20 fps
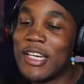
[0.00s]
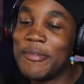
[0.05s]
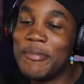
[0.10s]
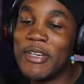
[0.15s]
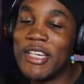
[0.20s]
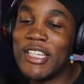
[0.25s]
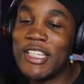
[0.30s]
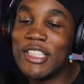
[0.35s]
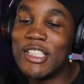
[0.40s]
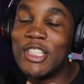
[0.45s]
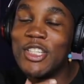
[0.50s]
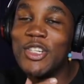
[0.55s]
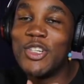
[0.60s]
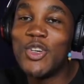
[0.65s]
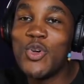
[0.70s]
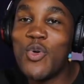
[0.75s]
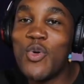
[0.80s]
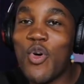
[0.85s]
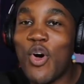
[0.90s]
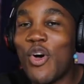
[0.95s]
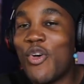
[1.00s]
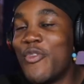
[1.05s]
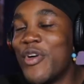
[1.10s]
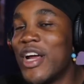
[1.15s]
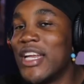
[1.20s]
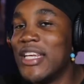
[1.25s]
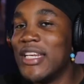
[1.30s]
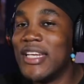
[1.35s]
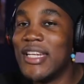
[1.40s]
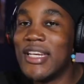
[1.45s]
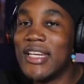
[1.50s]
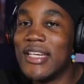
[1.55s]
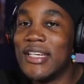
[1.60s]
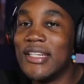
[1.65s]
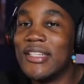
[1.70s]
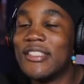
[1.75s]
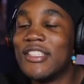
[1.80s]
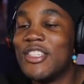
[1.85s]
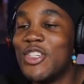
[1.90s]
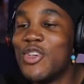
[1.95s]
because you already did
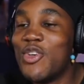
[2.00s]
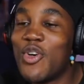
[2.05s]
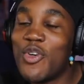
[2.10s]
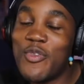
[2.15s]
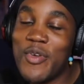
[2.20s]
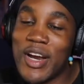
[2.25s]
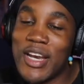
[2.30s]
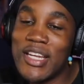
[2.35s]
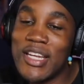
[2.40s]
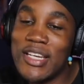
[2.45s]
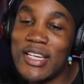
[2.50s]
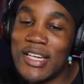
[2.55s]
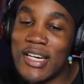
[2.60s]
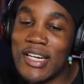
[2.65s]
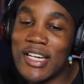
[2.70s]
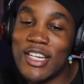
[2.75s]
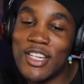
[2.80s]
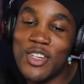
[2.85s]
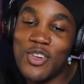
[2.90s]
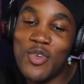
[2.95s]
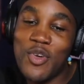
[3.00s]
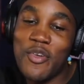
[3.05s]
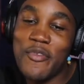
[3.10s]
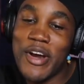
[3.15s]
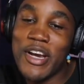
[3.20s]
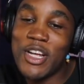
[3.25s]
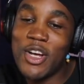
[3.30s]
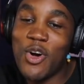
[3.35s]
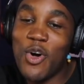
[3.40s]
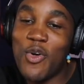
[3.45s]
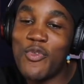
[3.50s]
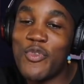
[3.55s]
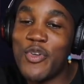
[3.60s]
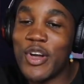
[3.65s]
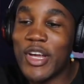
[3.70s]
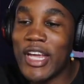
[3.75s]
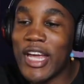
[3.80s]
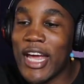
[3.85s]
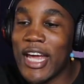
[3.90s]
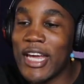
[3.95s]
it. You already done it. You already
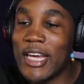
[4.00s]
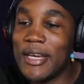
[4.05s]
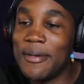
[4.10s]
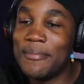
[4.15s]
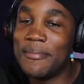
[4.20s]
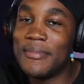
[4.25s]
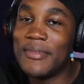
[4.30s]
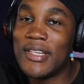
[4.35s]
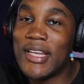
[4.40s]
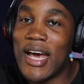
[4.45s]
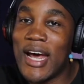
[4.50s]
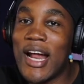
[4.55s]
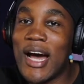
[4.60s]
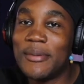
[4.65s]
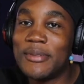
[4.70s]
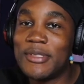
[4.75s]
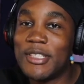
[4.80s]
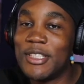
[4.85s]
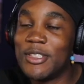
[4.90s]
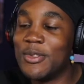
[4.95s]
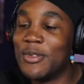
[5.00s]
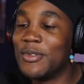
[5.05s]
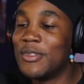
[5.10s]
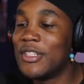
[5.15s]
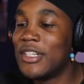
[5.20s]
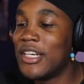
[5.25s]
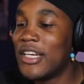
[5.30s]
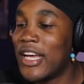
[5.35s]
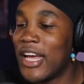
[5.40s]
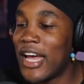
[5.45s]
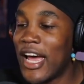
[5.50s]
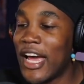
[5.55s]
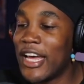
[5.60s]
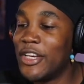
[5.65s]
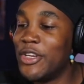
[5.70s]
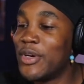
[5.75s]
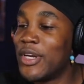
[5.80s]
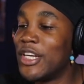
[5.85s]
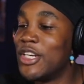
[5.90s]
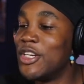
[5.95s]
overcame that obstacle.
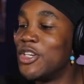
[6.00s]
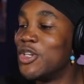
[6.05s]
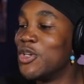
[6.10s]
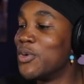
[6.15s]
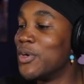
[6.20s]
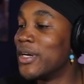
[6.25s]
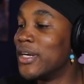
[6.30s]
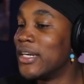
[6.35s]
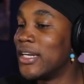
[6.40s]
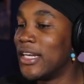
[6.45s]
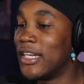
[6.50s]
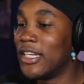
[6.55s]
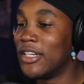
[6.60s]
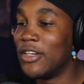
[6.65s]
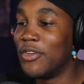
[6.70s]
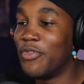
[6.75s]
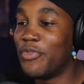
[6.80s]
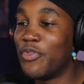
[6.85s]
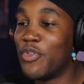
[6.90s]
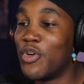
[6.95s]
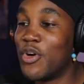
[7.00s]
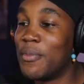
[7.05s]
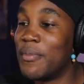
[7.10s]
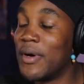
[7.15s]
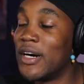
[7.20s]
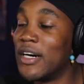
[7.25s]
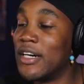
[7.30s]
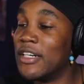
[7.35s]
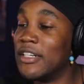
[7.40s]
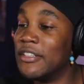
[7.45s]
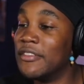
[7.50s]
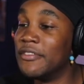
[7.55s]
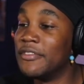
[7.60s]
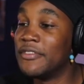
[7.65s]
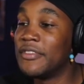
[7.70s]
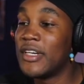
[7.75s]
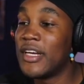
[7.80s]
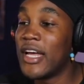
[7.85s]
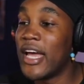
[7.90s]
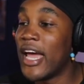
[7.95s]
And you can do it in the form
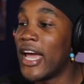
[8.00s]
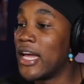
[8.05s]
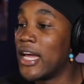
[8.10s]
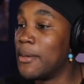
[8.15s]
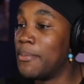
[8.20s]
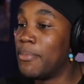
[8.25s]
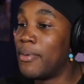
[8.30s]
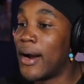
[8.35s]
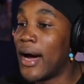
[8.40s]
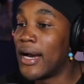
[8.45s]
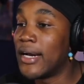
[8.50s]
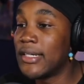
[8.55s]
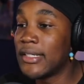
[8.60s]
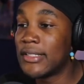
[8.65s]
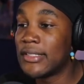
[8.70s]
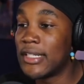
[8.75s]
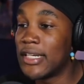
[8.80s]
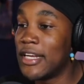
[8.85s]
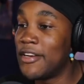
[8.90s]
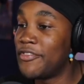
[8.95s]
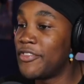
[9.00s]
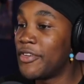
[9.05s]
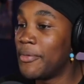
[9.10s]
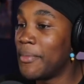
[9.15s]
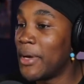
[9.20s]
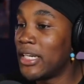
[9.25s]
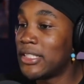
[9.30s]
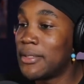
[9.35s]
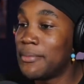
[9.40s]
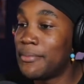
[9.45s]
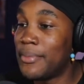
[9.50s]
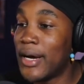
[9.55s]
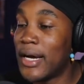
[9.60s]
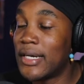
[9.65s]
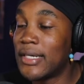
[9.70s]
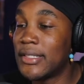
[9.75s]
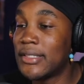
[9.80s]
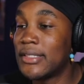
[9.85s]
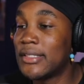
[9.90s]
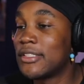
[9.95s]
of a product, an information
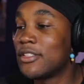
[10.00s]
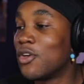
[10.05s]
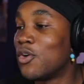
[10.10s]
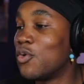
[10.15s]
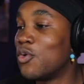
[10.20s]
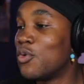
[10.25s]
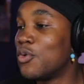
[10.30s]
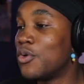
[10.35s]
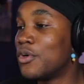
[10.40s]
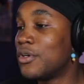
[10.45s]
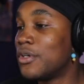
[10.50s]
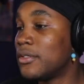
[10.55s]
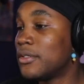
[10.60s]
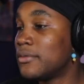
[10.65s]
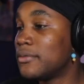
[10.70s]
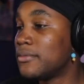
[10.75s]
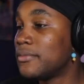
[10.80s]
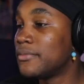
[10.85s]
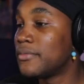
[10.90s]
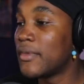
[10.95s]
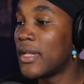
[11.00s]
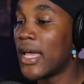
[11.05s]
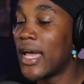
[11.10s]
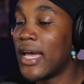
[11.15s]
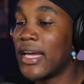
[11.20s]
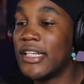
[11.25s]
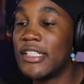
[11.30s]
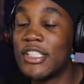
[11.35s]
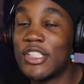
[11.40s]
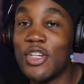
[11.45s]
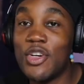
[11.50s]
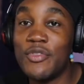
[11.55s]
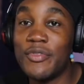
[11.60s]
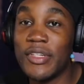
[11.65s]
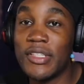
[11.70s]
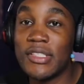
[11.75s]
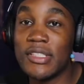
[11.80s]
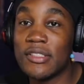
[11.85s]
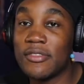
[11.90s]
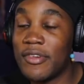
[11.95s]
product, or a
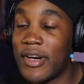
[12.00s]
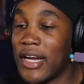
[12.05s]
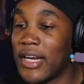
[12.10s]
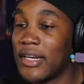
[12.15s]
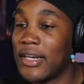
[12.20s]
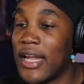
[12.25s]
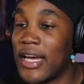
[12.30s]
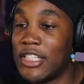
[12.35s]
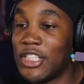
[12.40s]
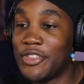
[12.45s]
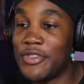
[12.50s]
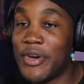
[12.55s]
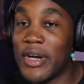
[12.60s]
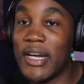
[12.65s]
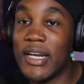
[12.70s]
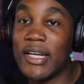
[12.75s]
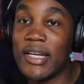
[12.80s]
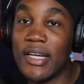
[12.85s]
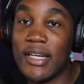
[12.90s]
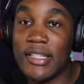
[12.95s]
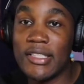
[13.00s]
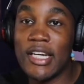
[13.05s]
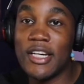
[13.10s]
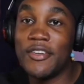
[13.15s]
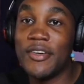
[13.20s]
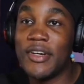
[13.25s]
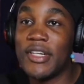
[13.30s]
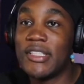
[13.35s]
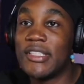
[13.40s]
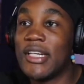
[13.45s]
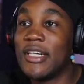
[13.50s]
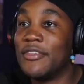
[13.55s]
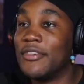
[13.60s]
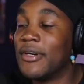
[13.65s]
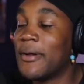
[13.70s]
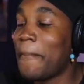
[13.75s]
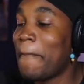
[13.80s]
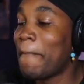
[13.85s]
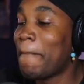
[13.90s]
service, right? Like training, et cetera, et cetera,